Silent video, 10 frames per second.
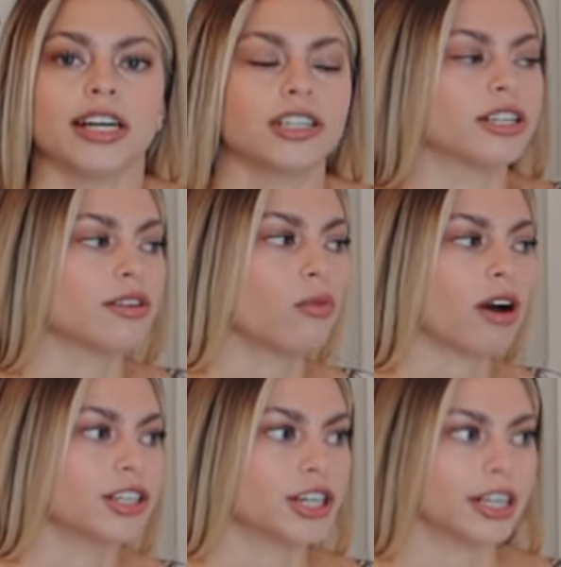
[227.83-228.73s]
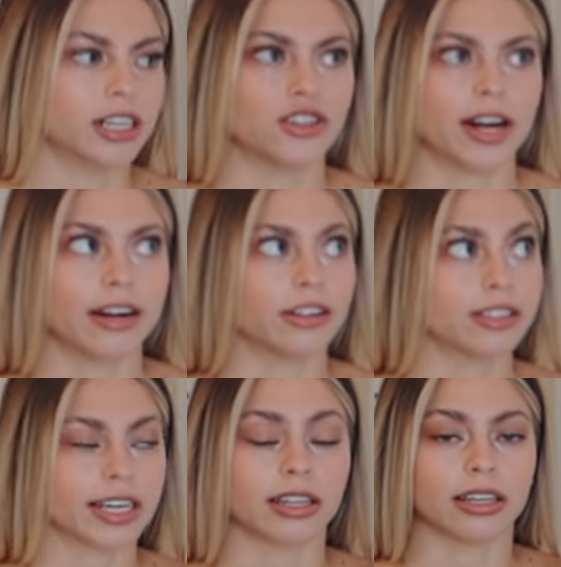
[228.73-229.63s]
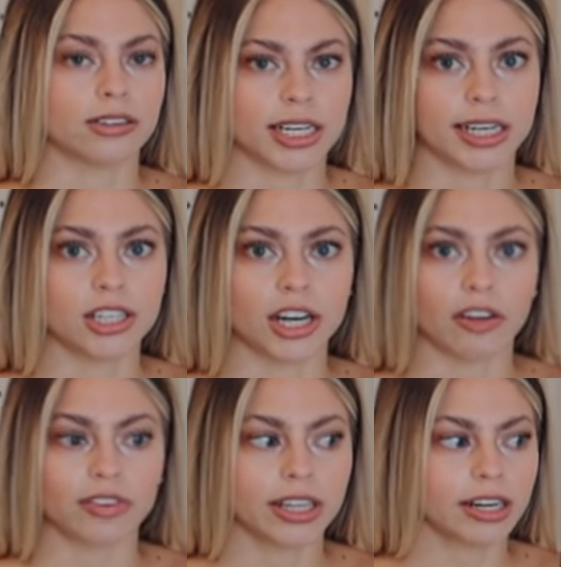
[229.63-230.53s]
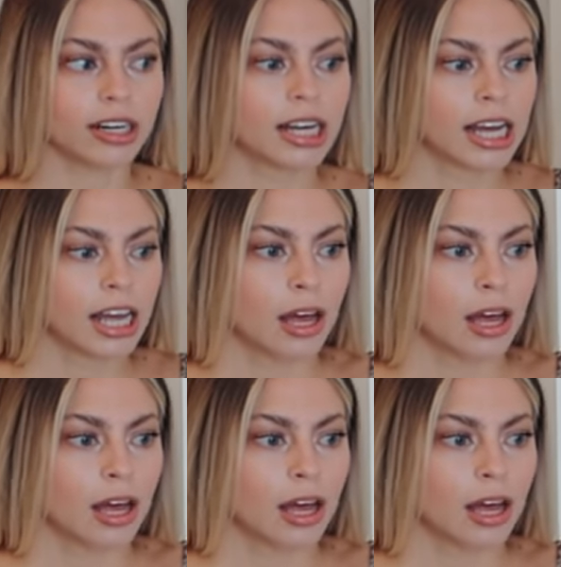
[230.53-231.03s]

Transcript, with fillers: It's just a washer and a dryer and there's like a little teeny shelf in there.